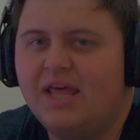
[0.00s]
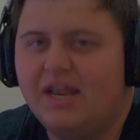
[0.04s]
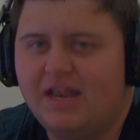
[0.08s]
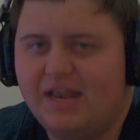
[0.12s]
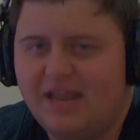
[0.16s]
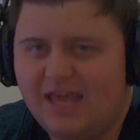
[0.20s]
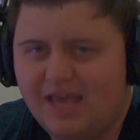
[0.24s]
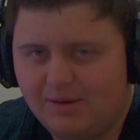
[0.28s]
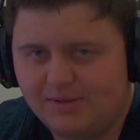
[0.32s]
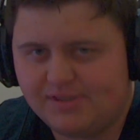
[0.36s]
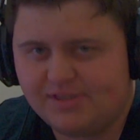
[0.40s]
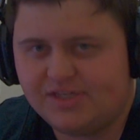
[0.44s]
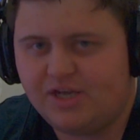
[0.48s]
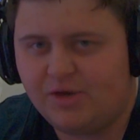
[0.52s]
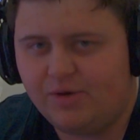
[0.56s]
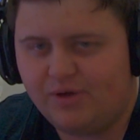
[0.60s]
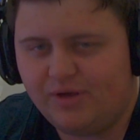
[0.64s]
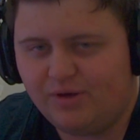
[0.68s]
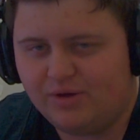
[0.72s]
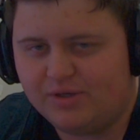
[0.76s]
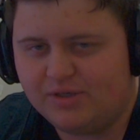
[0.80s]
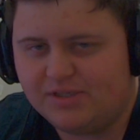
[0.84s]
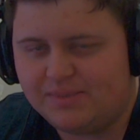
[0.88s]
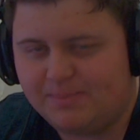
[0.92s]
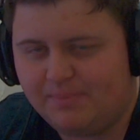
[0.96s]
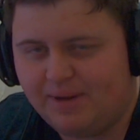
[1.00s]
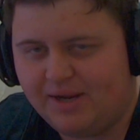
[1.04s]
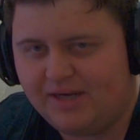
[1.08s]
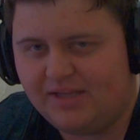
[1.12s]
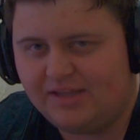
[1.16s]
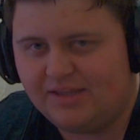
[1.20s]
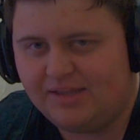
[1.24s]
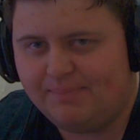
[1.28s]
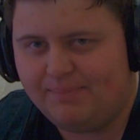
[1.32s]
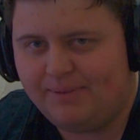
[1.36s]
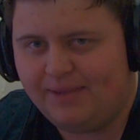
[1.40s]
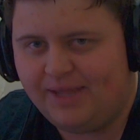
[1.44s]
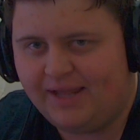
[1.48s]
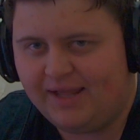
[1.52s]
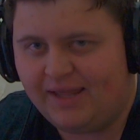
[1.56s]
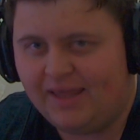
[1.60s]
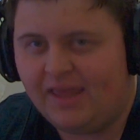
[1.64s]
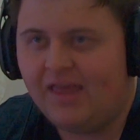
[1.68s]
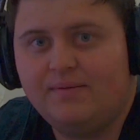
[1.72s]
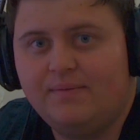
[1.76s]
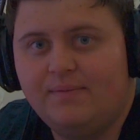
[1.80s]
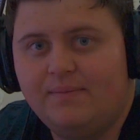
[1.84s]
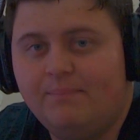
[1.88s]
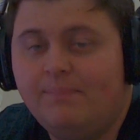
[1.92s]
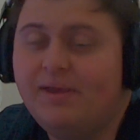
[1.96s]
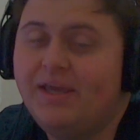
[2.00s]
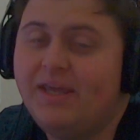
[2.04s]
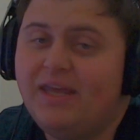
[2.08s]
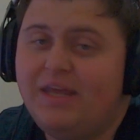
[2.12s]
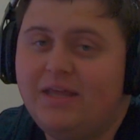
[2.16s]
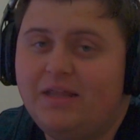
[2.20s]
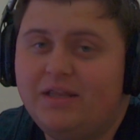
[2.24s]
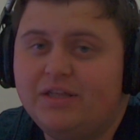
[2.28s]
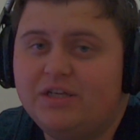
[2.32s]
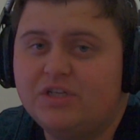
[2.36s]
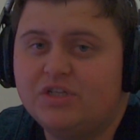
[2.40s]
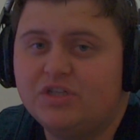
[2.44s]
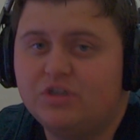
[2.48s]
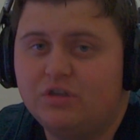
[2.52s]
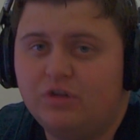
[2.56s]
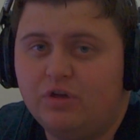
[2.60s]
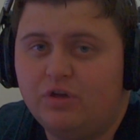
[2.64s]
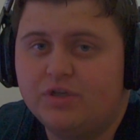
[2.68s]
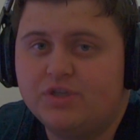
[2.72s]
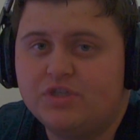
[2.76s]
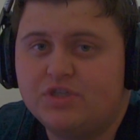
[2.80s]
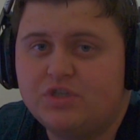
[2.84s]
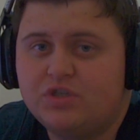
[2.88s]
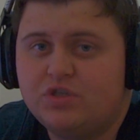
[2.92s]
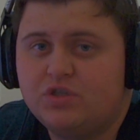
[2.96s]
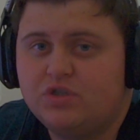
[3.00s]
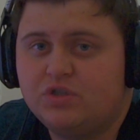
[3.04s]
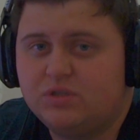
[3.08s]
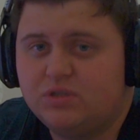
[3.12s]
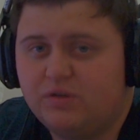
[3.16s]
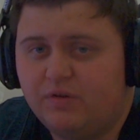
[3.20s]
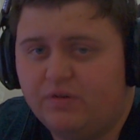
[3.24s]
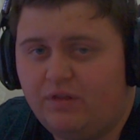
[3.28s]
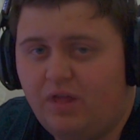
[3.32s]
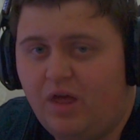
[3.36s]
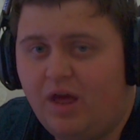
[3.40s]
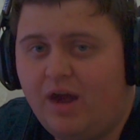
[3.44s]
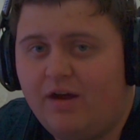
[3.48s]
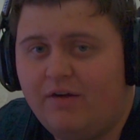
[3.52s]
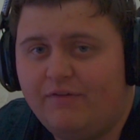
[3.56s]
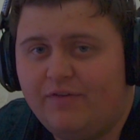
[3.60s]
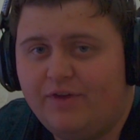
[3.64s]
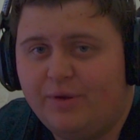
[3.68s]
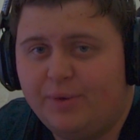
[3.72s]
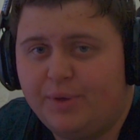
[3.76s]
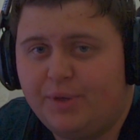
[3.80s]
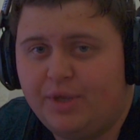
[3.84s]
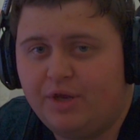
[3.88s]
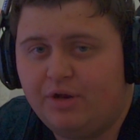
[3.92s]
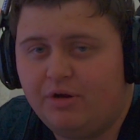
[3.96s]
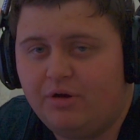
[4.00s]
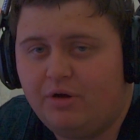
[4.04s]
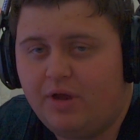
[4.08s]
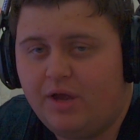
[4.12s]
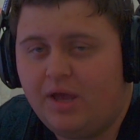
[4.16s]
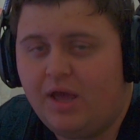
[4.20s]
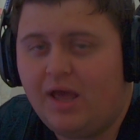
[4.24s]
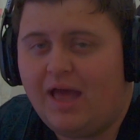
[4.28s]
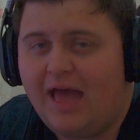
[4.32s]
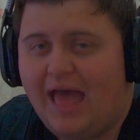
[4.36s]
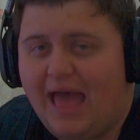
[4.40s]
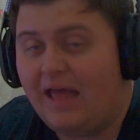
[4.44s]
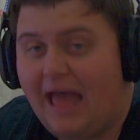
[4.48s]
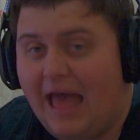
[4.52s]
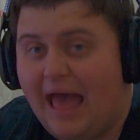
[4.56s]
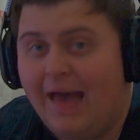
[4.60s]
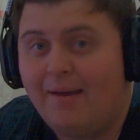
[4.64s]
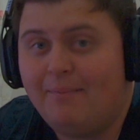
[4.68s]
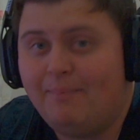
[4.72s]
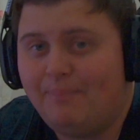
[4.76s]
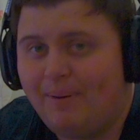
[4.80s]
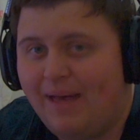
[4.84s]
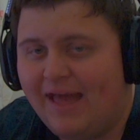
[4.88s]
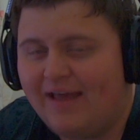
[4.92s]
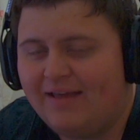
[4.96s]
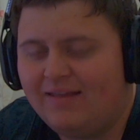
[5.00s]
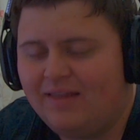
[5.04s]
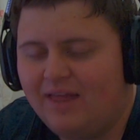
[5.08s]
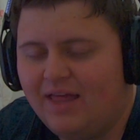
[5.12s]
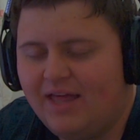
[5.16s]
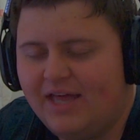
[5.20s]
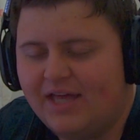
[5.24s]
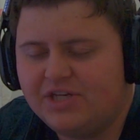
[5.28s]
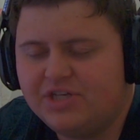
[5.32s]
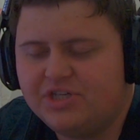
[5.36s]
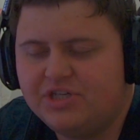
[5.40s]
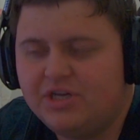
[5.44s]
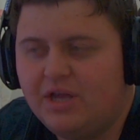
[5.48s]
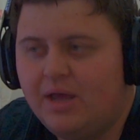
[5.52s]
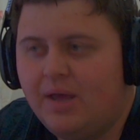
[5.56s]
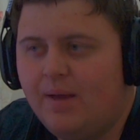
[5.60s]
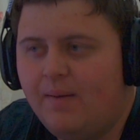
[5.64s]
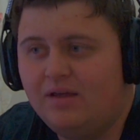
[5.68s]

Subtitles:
Now it's going on to Money in the Bank. Becky Lynch lost to Lyra Valkyria at Backlash.